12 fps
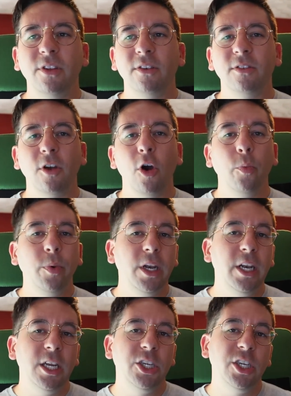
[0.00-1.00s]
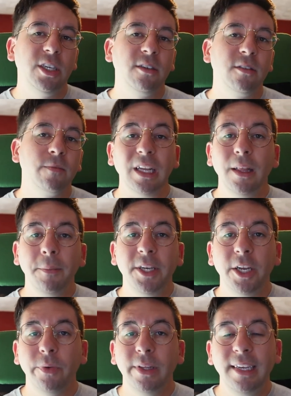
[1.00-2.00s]
There's open edition,
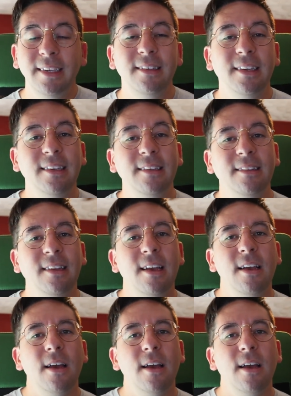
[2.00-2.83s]
limited releases,